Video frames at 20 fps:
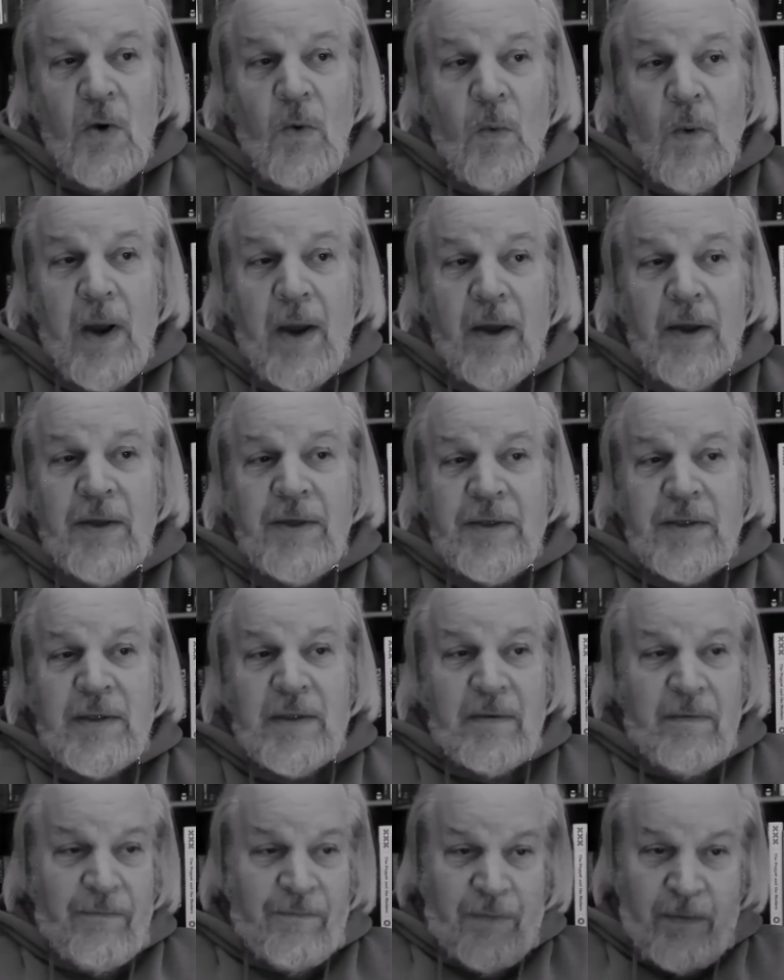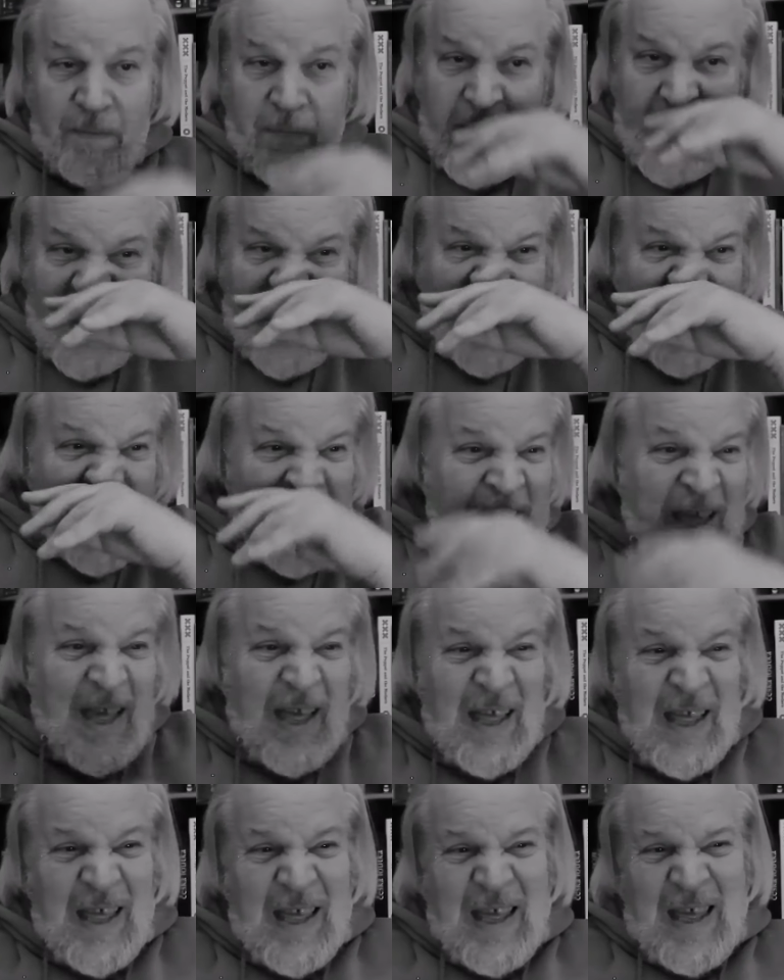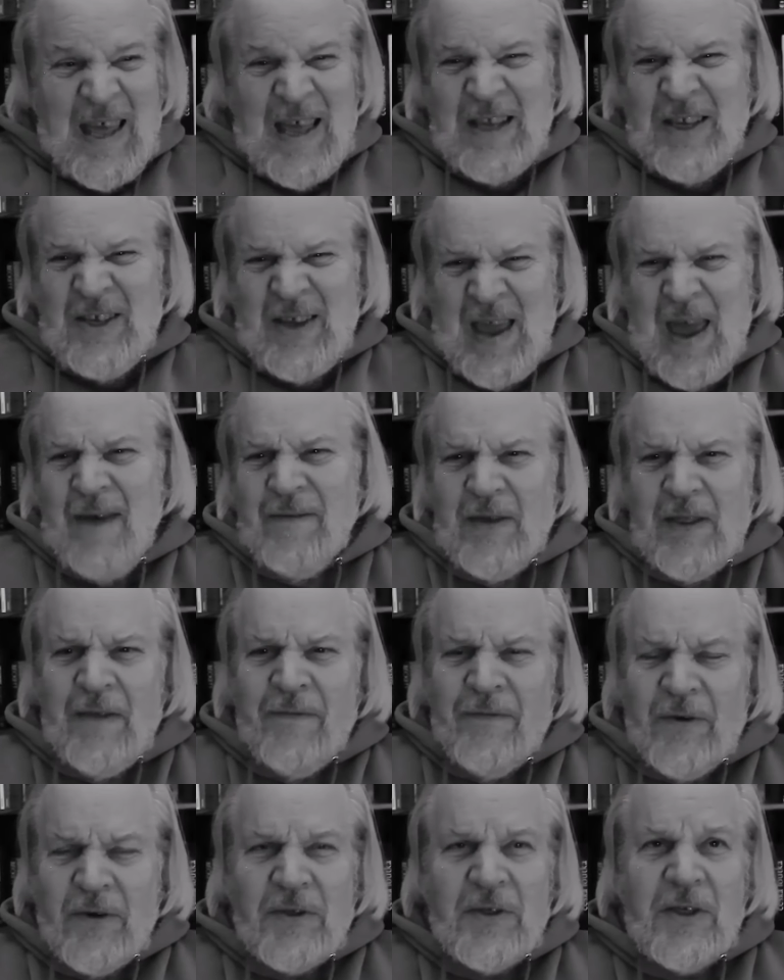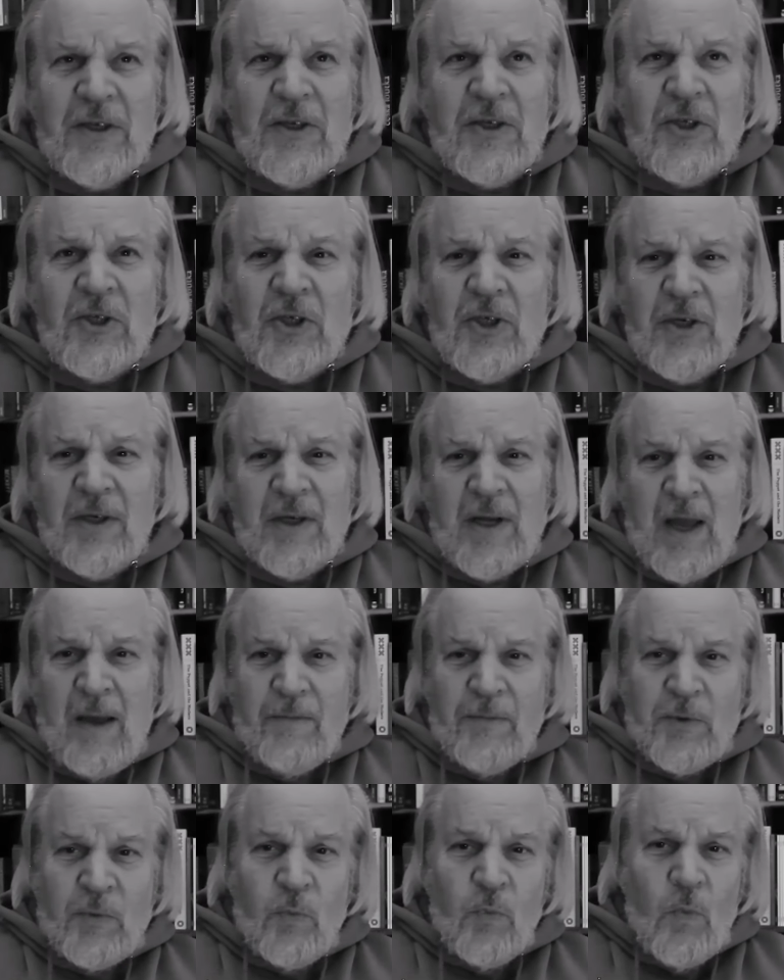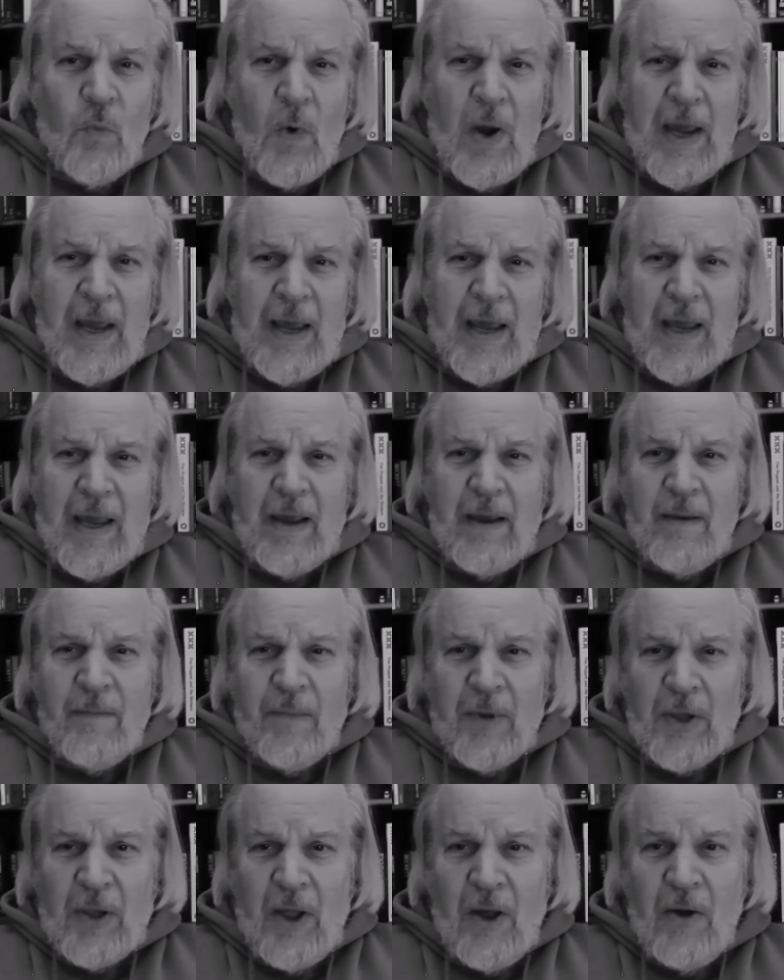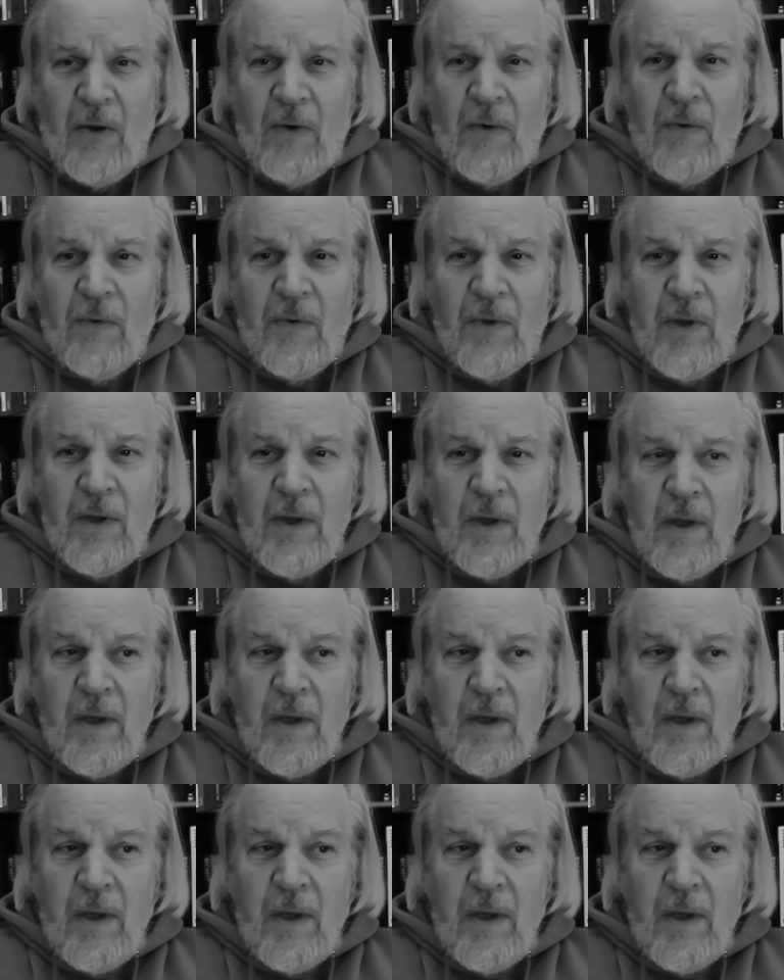Whereas for me, and having the first edition comes way below